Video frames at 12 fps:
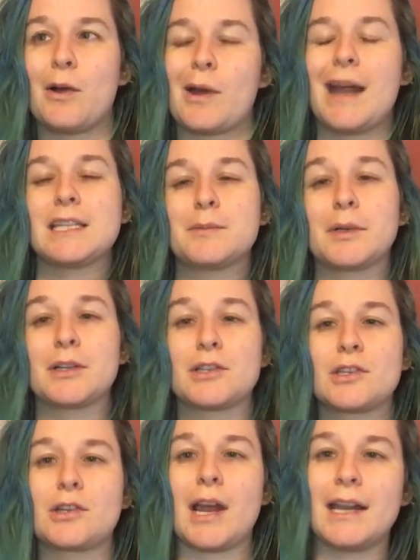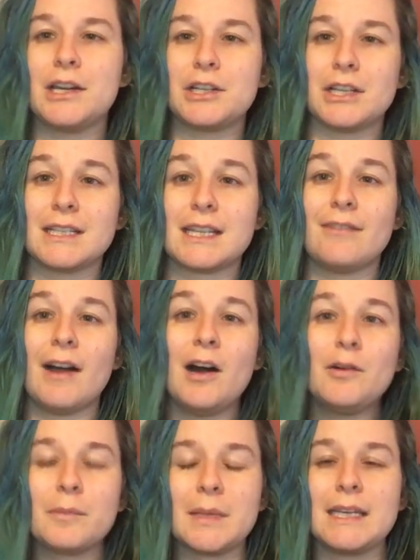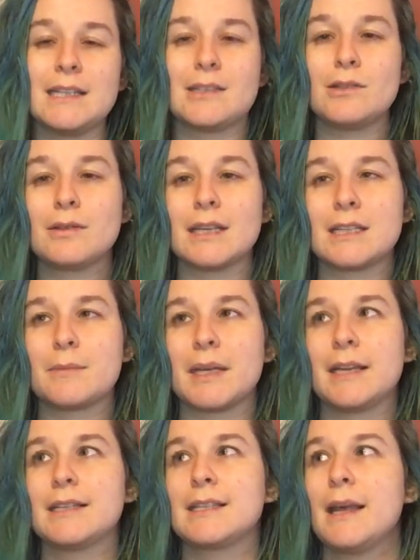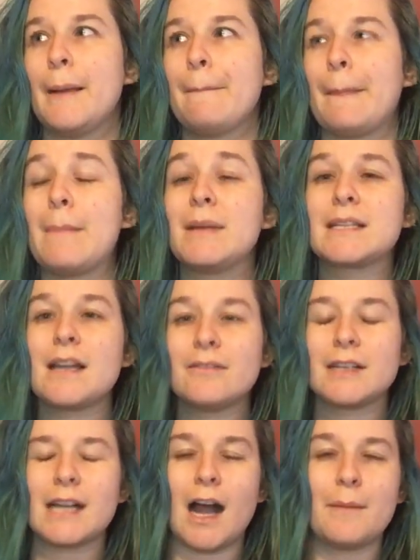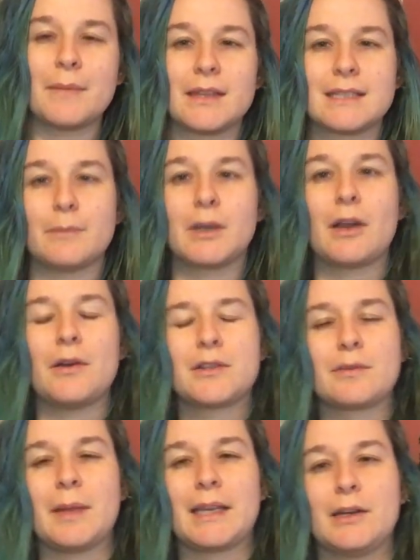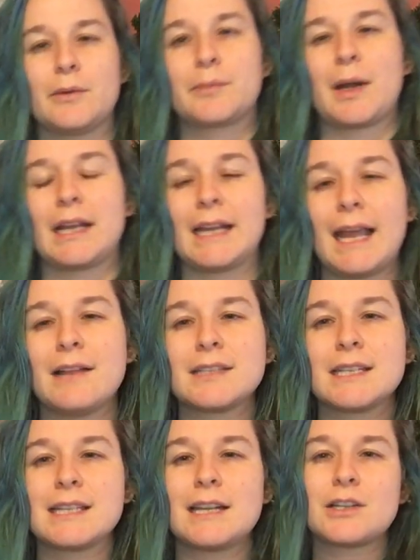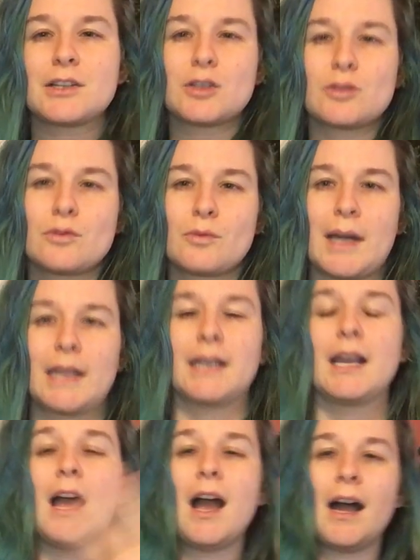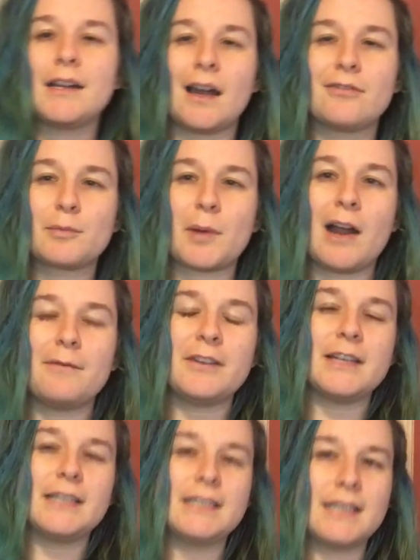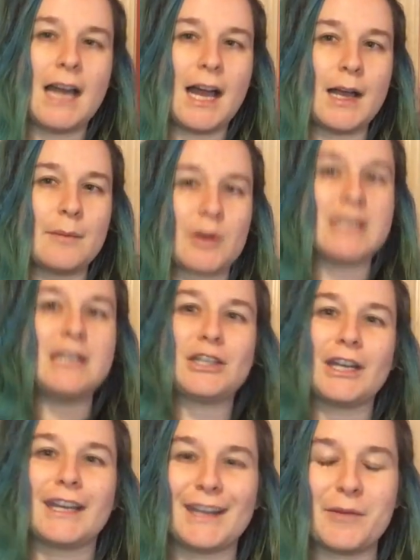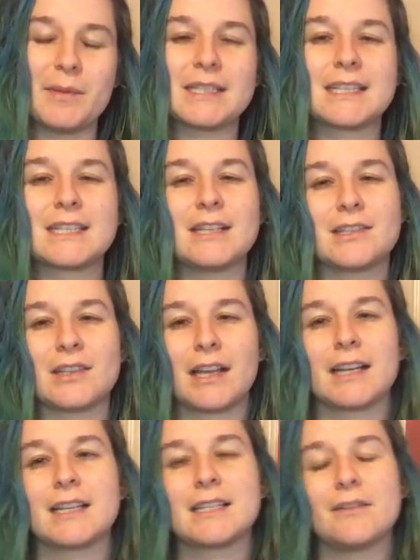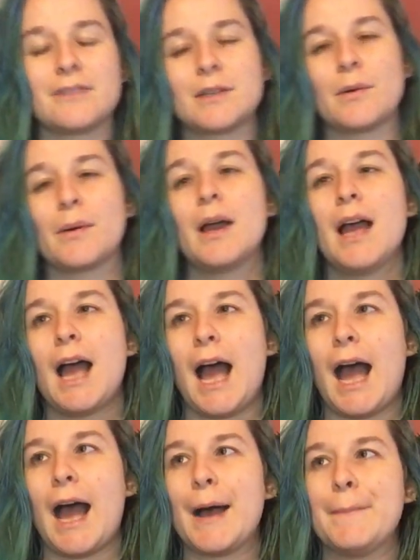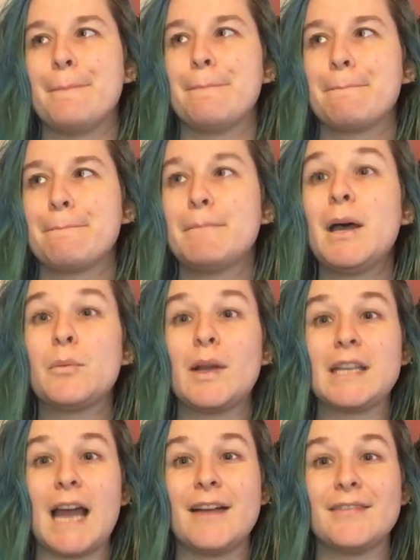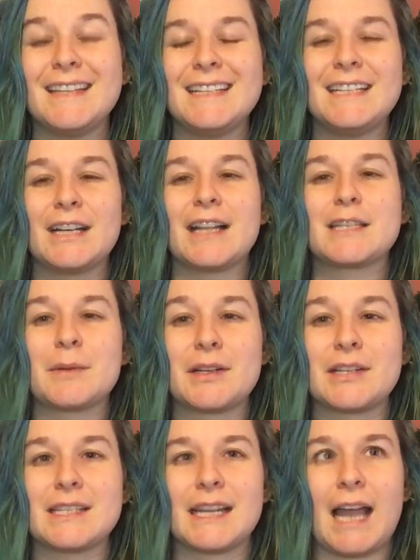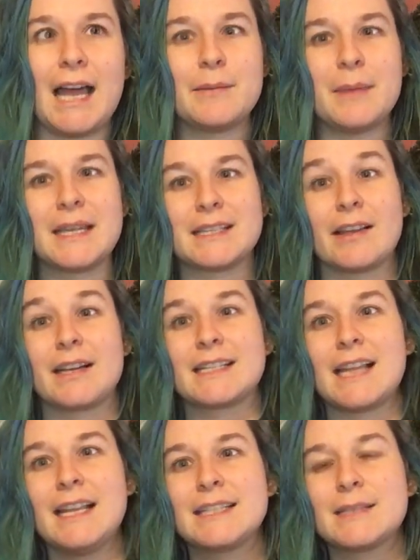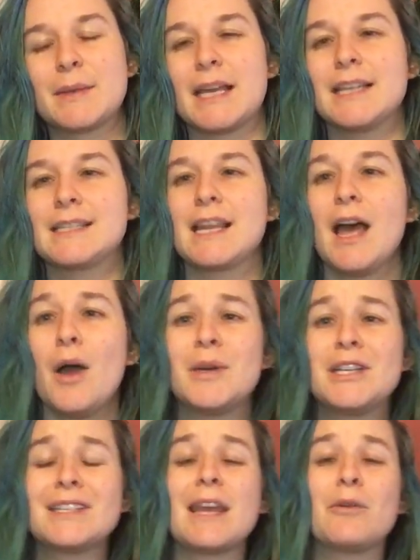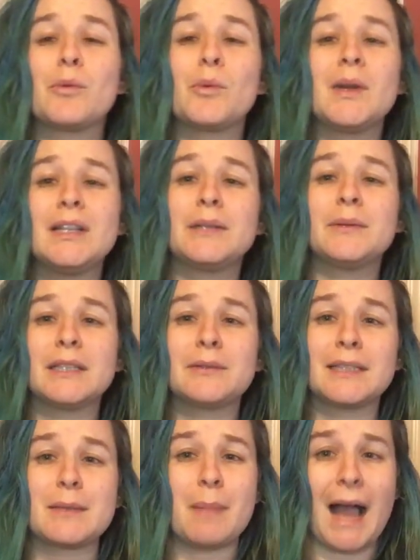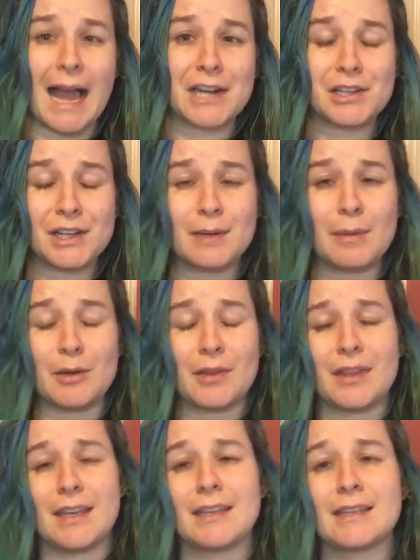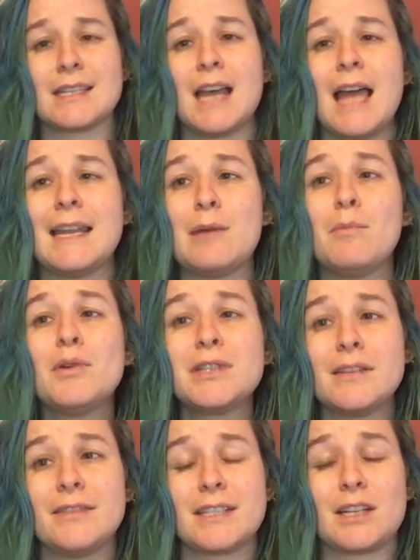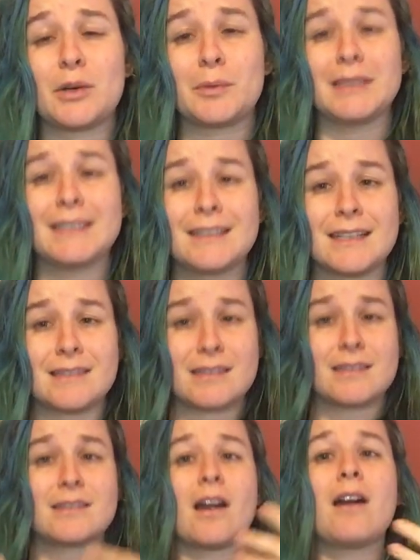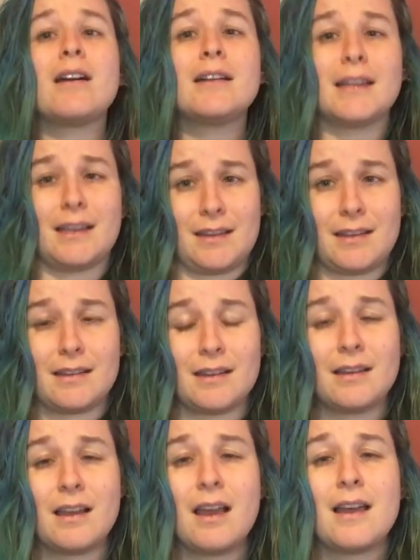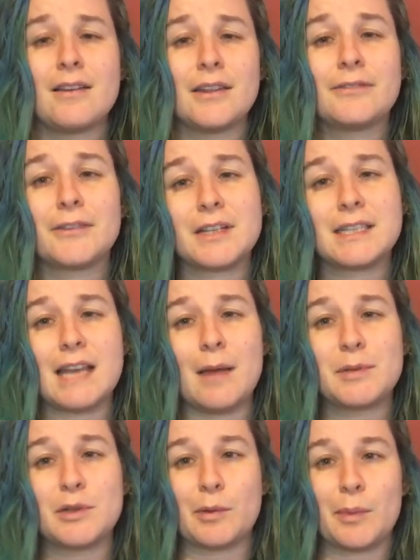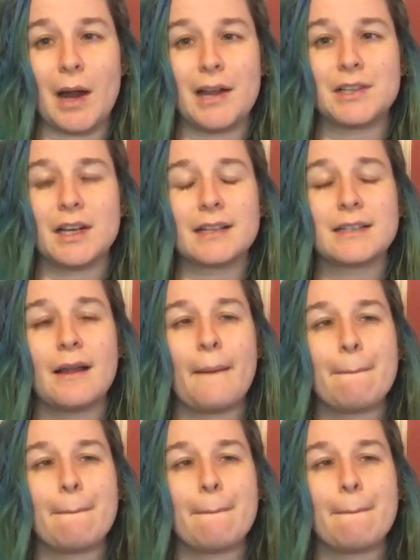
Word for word: or Asperger's strategies have helped me do this, because I mean, it's not very common that someone goes from, like, you know, running a counseling center to running a not-for-profit or teaching, you know, business skills or that kind of stuff. So, but when you ADD or Asperger's, it kind of makes a lot of sense because we just get really, really, really passionate about things. Now, most of us are really good at starting the first step to a project.